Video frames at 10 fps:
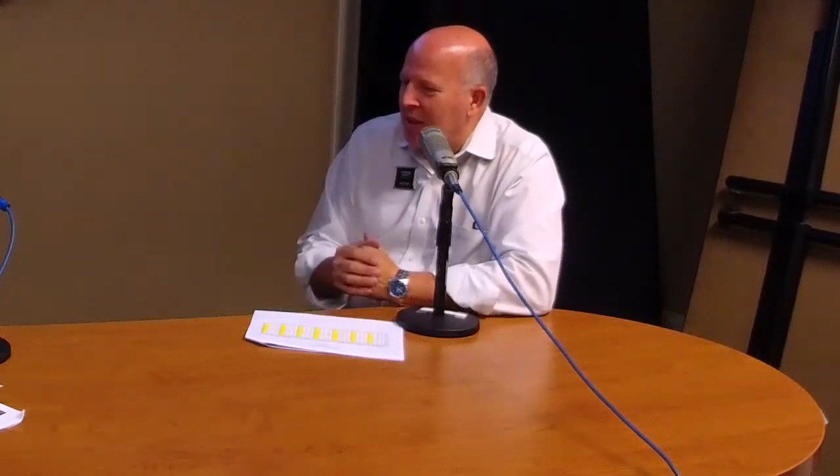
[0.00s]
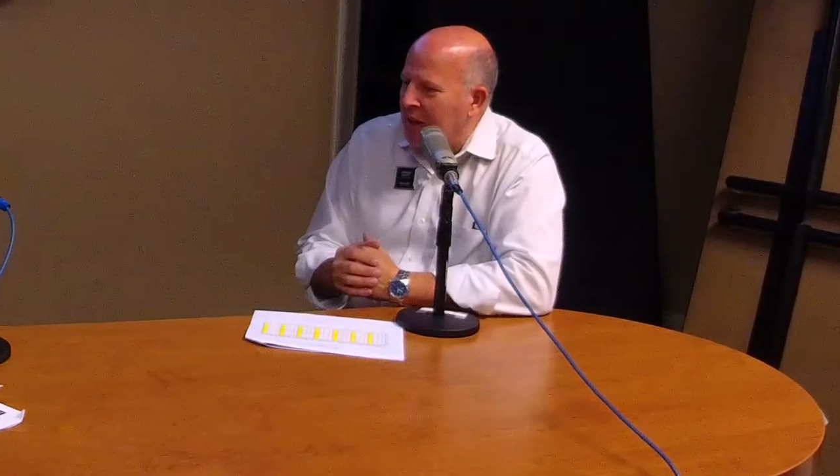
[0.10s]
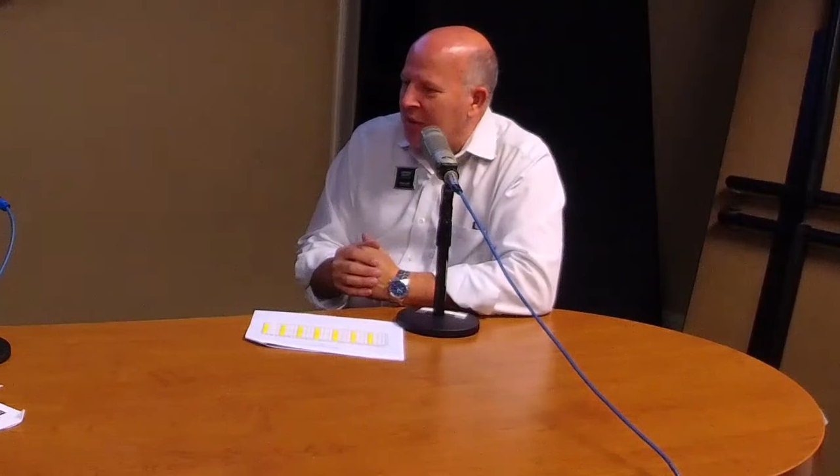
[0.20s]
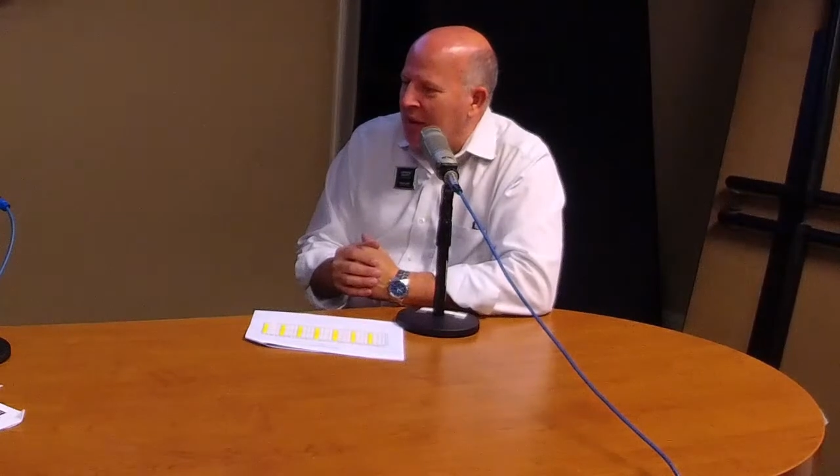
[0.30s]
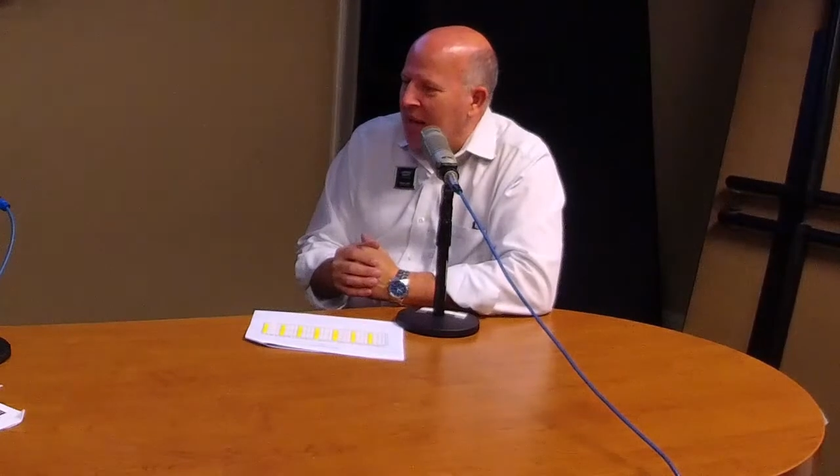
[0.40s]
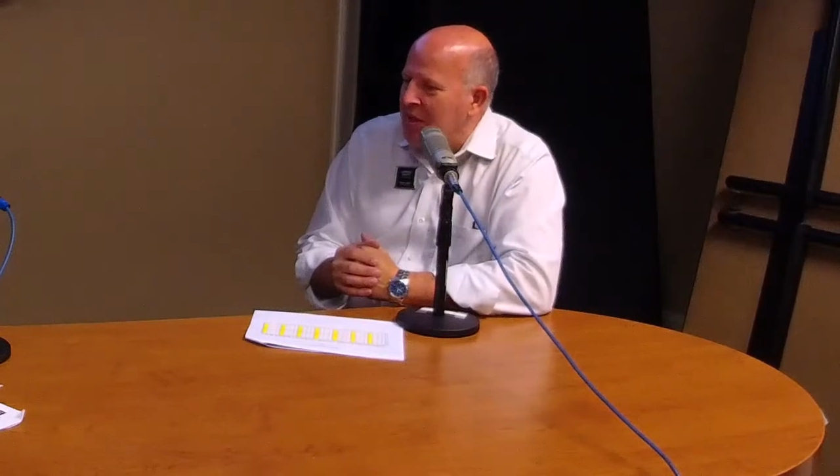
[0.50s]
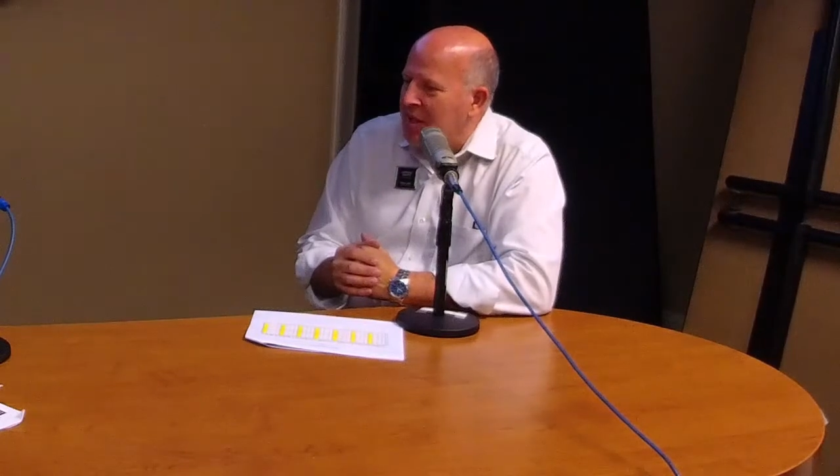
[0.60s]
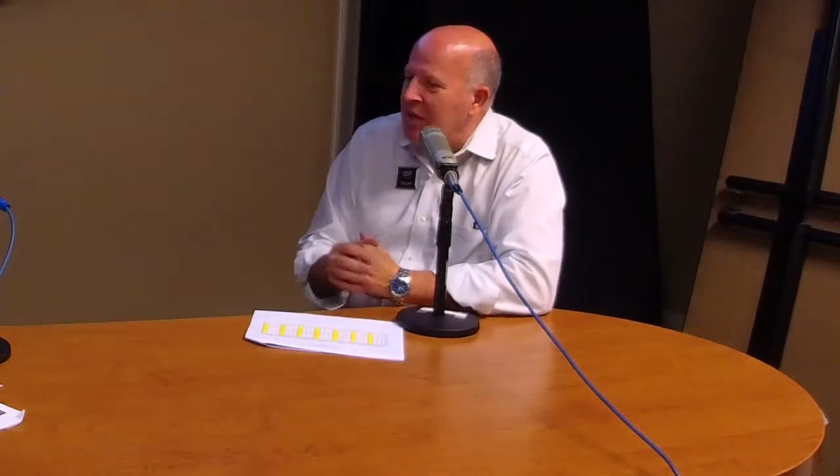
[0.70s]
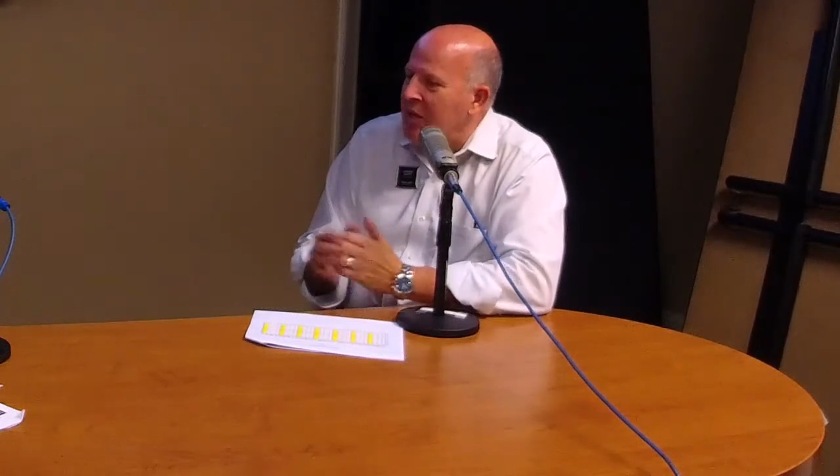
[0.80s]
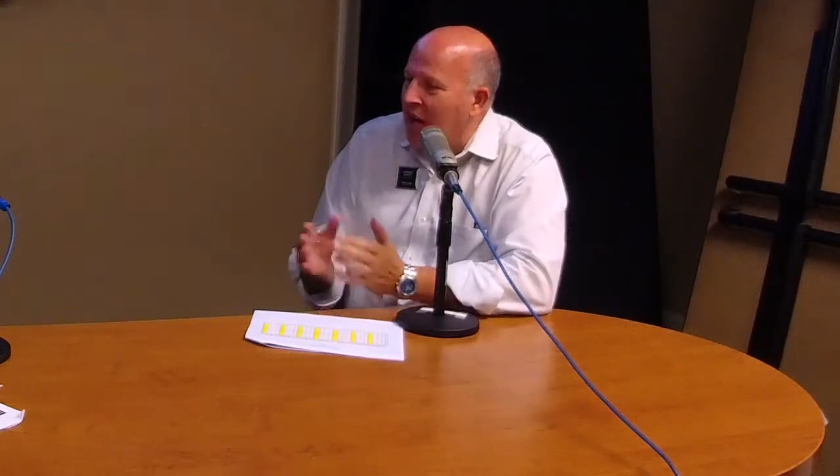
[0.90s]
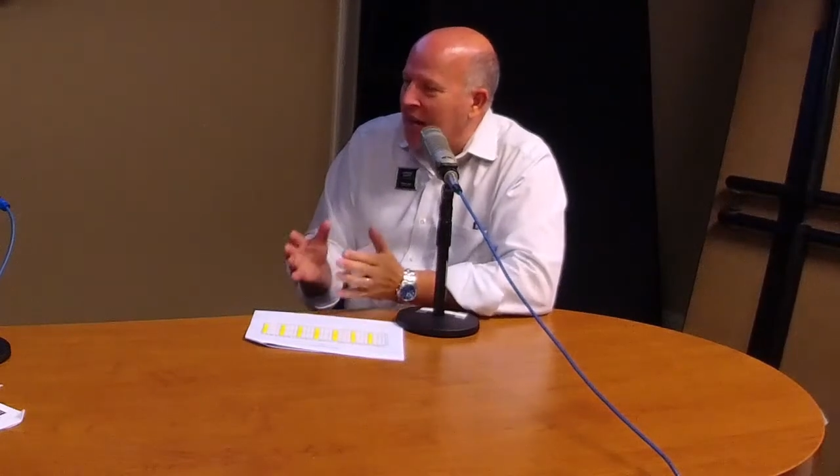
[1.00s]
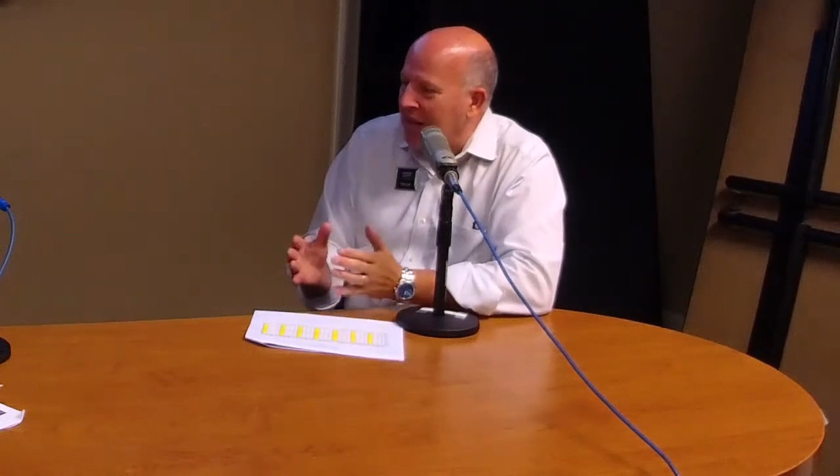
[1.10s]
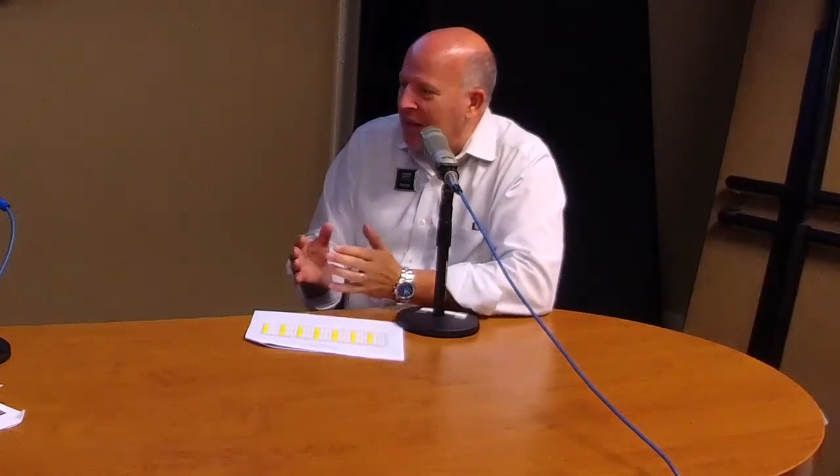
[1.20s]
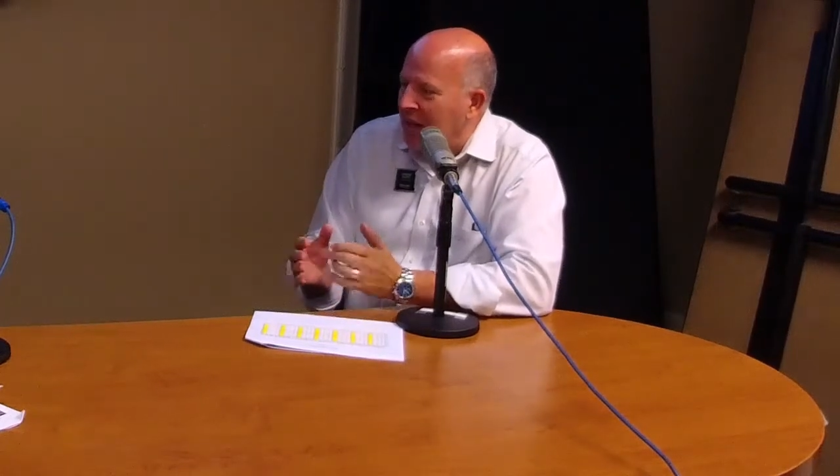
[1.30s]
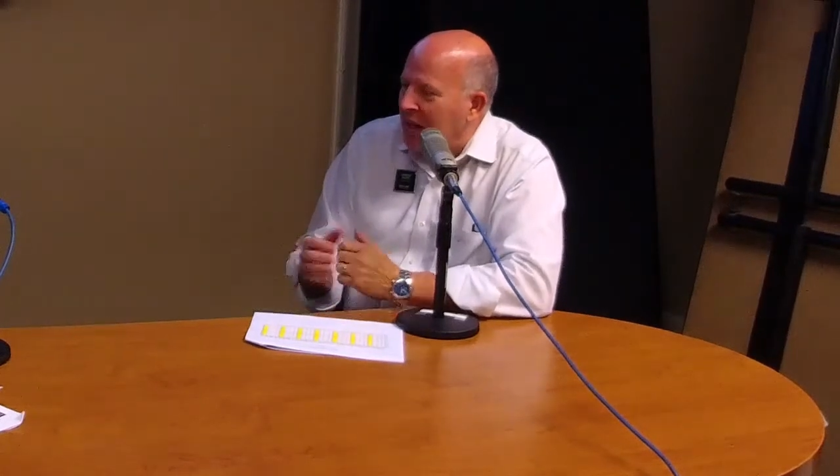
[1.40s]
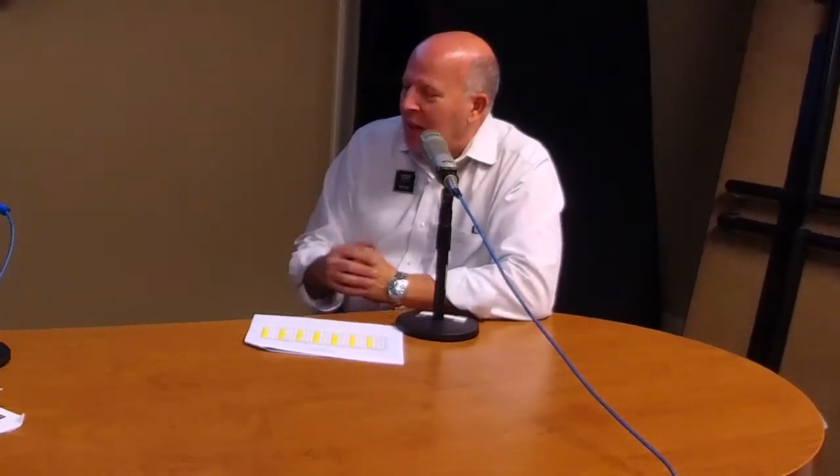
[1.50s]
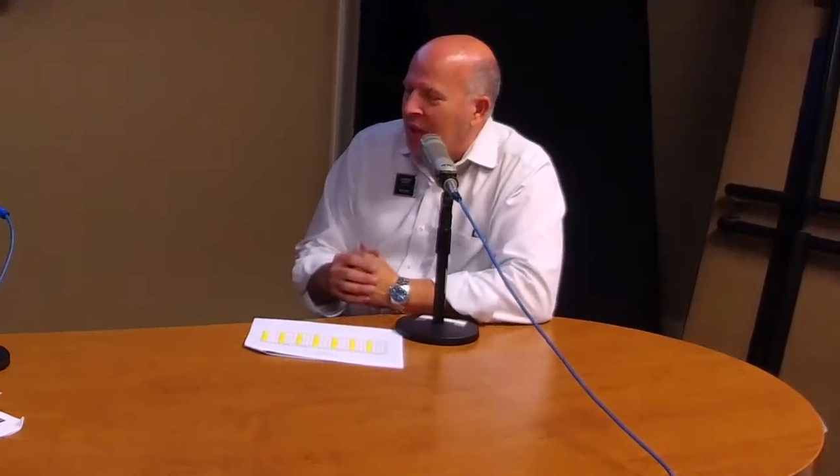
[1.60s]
1990.